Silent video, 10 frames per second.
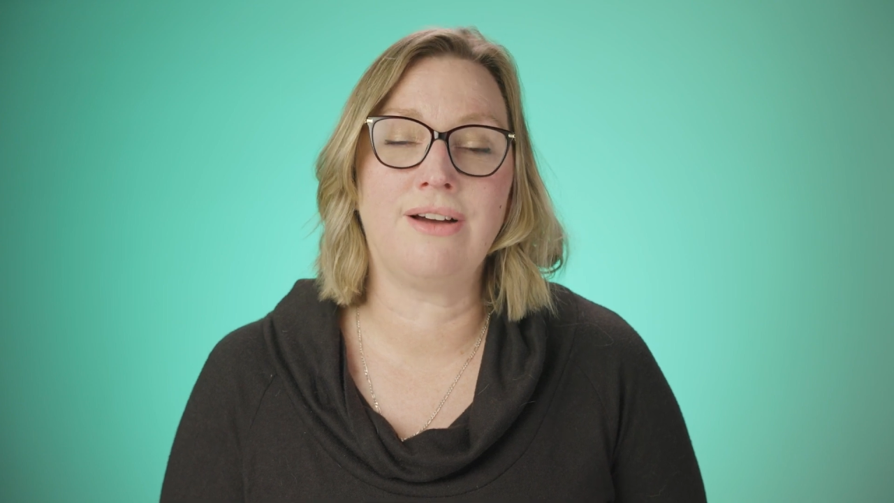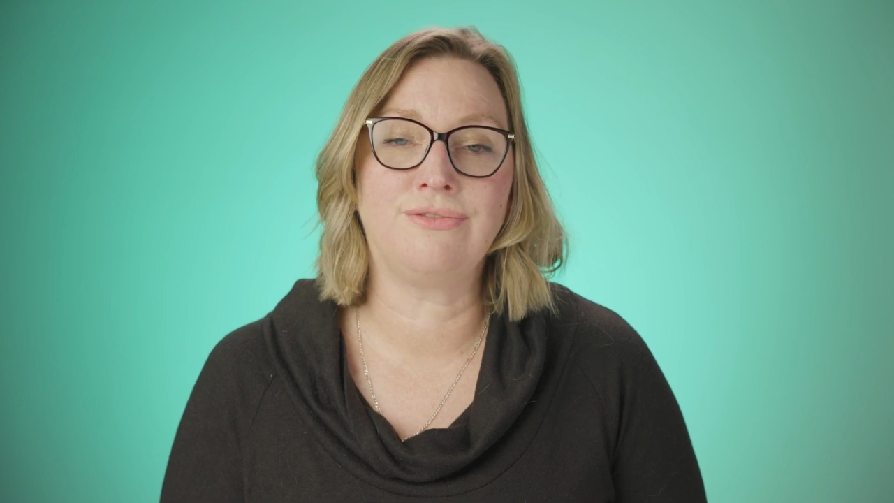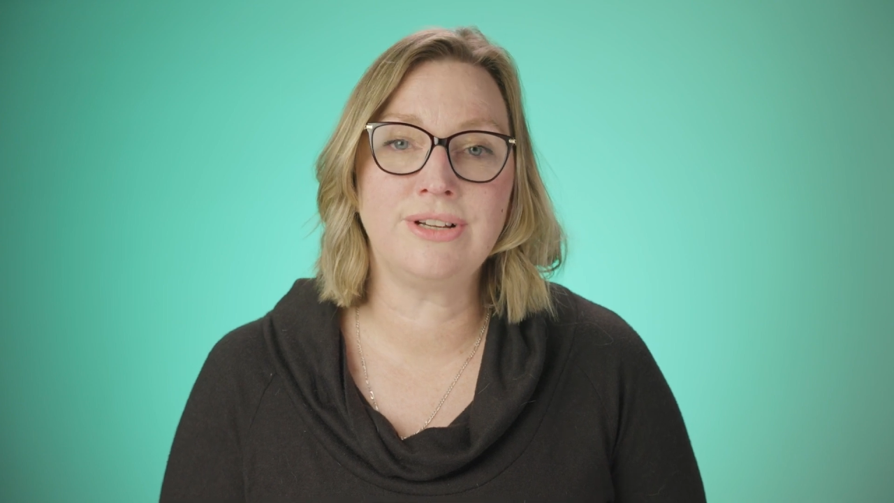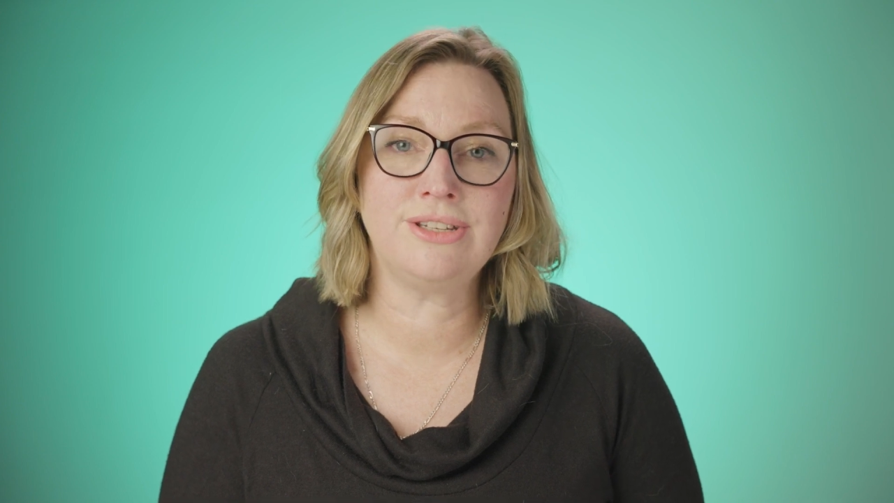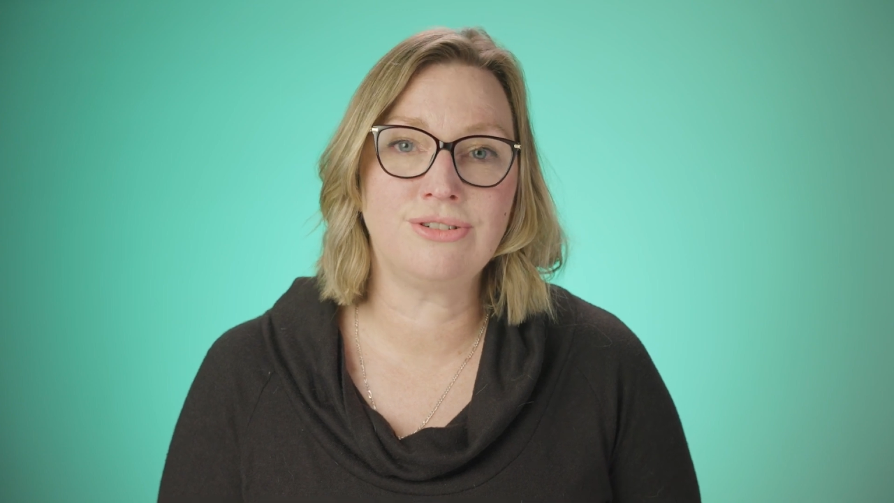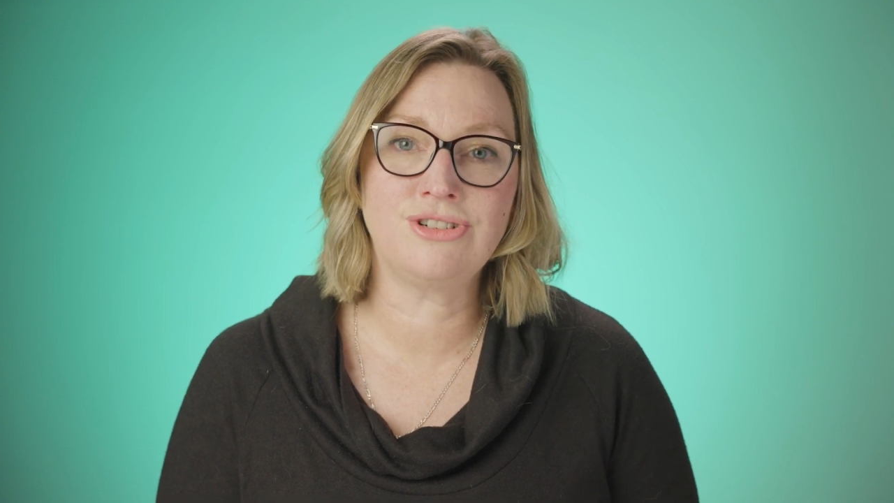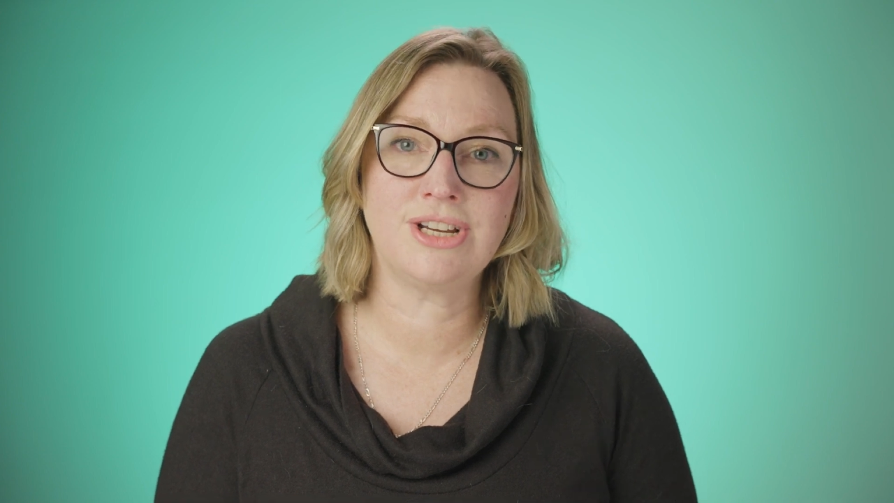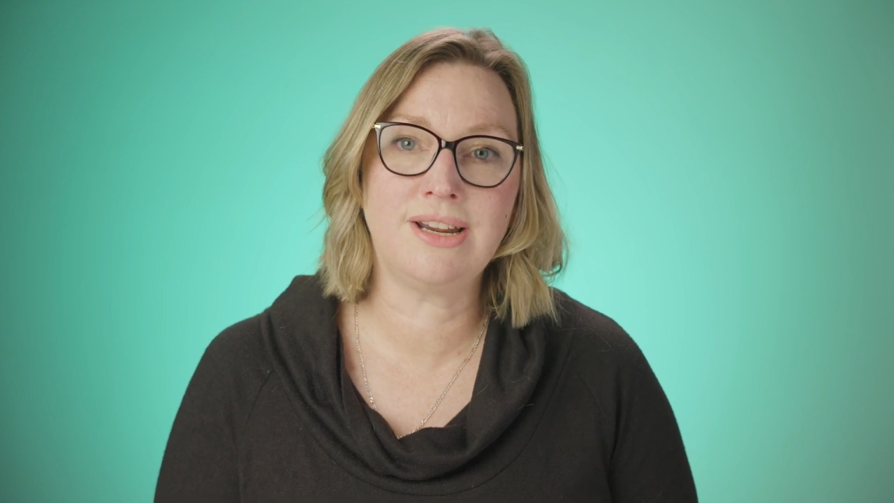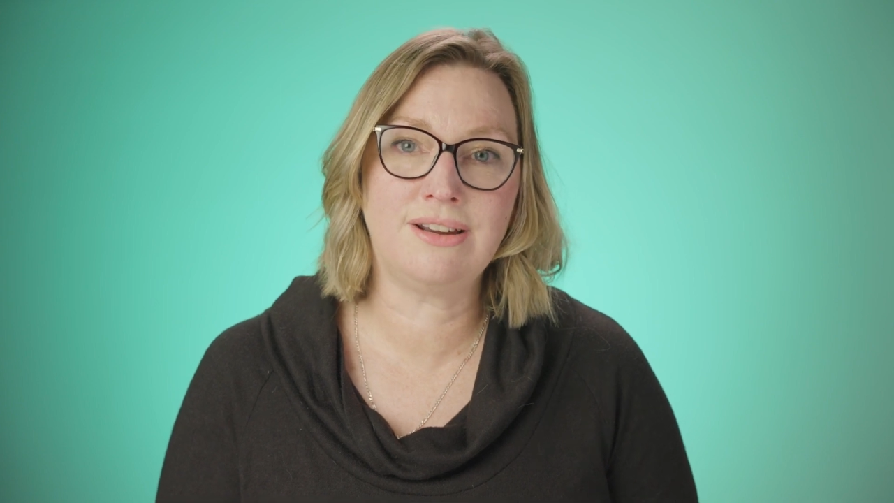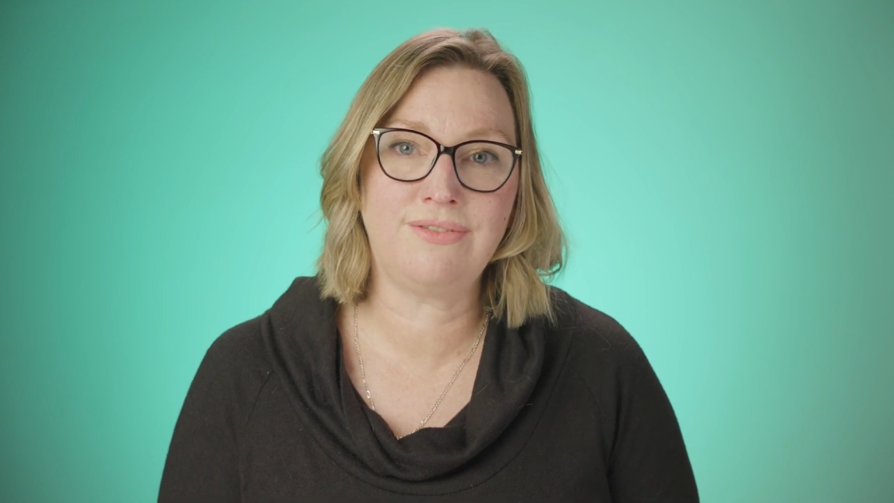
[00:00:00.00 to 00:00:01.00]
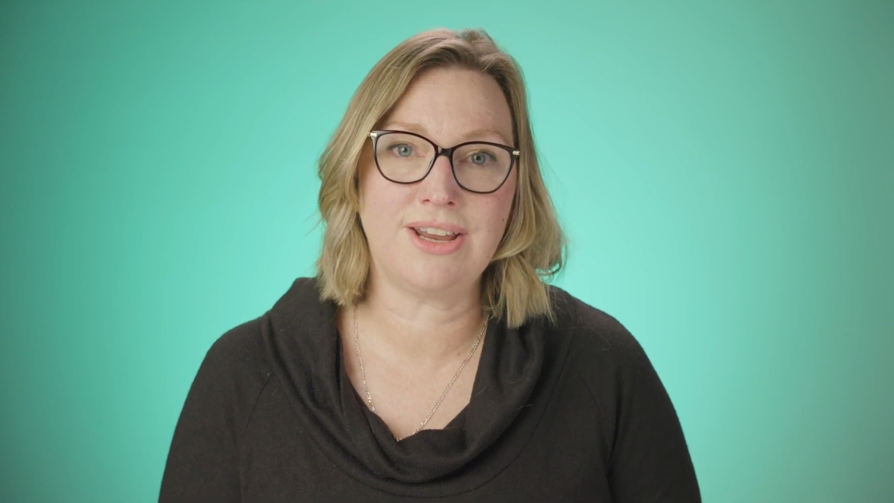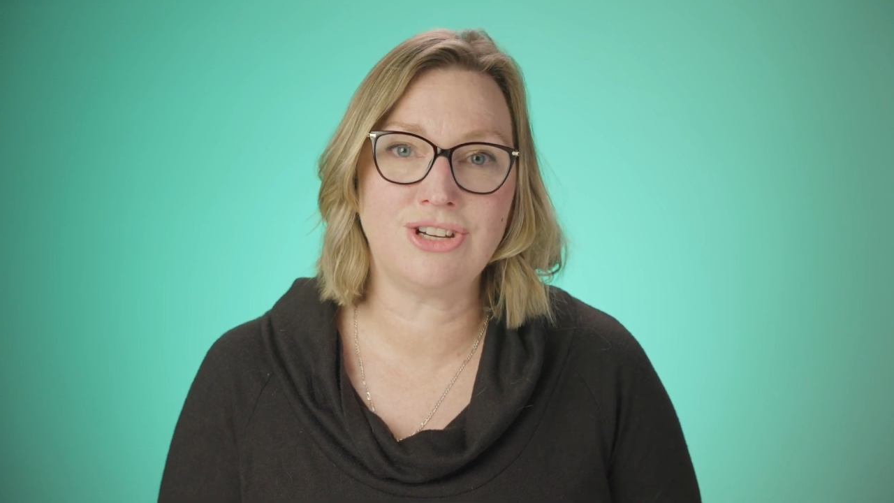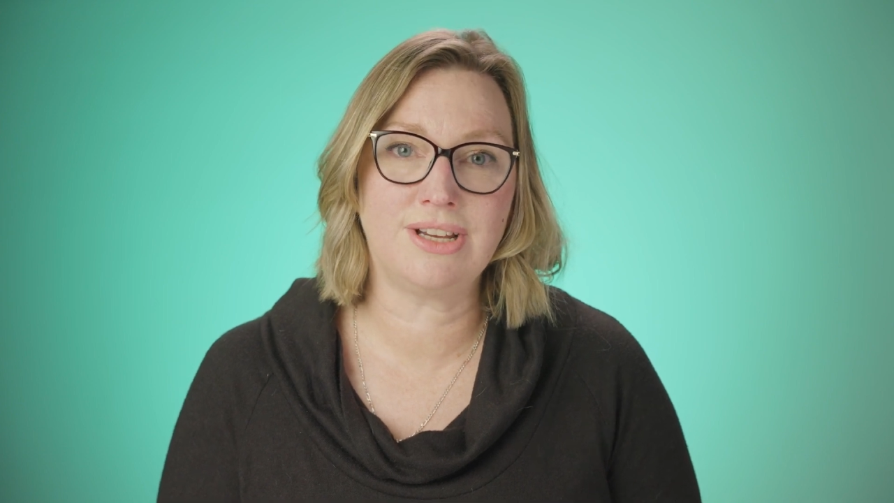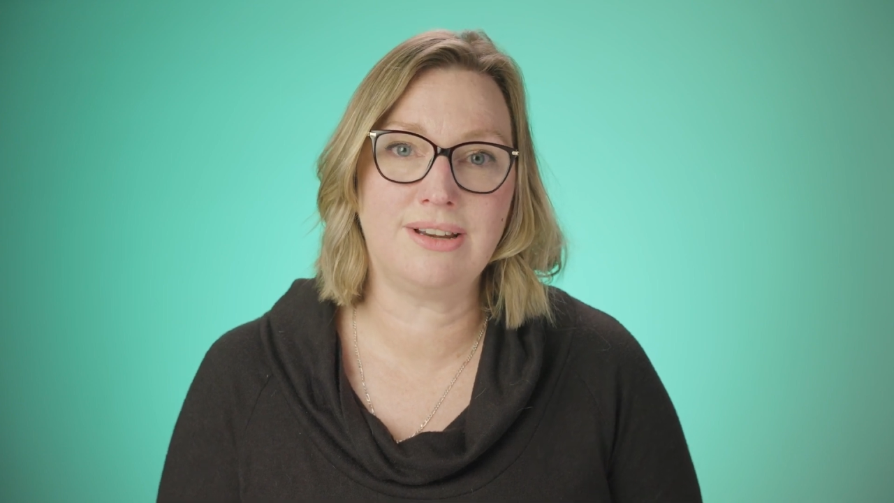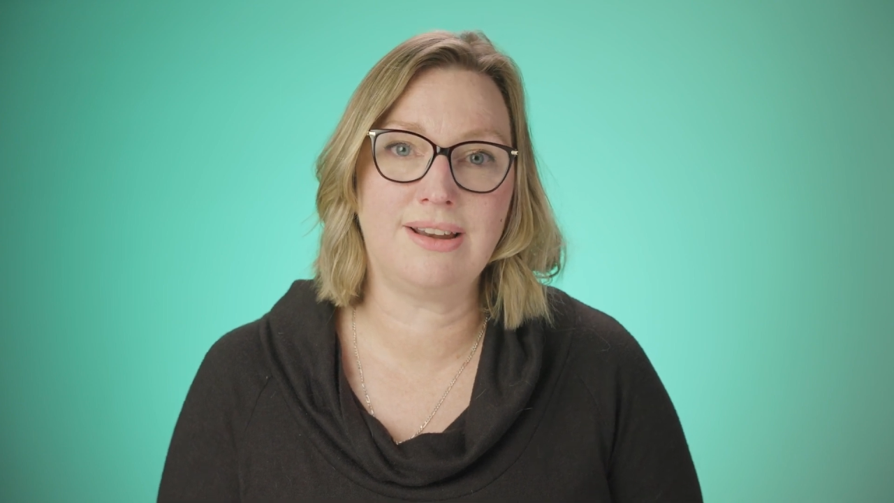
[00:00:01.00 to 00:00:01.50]
of Research and
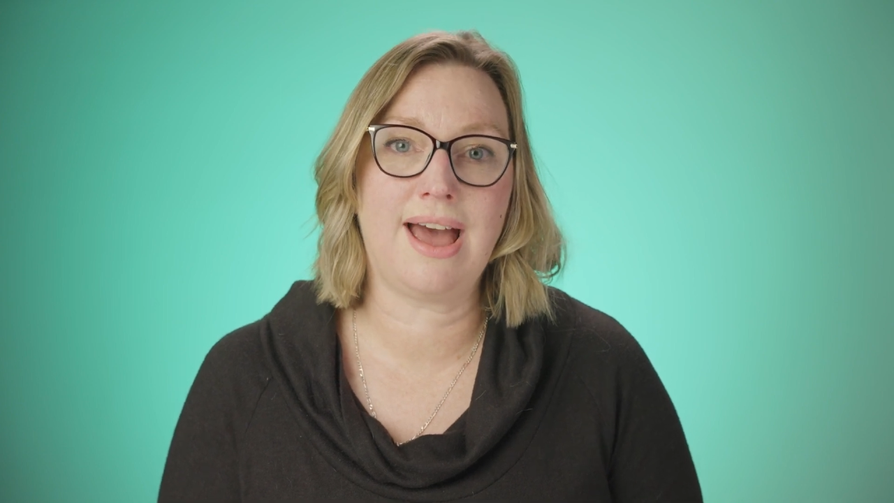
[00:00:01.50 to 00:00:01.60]
Innovation